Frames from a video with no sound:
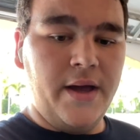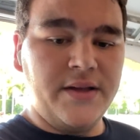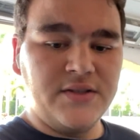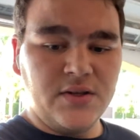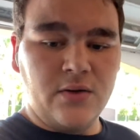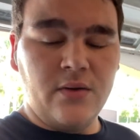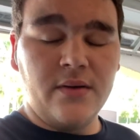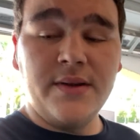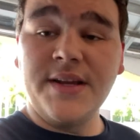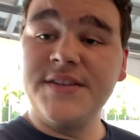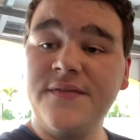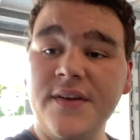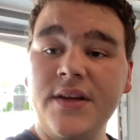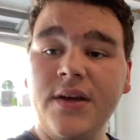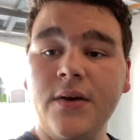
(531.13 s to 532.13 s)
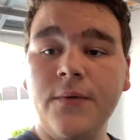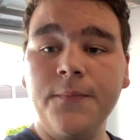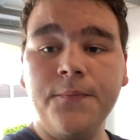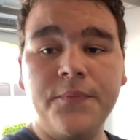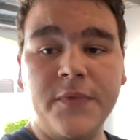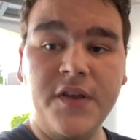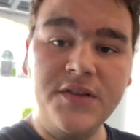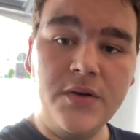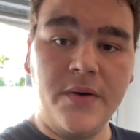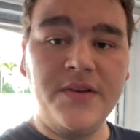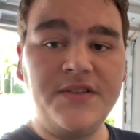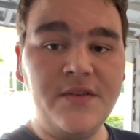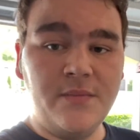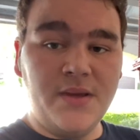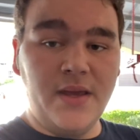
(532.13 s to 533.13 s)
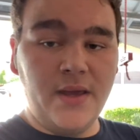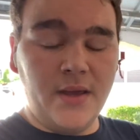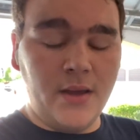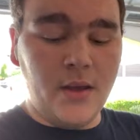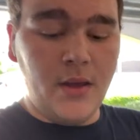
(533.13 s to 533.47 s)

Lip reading: So next video is going to be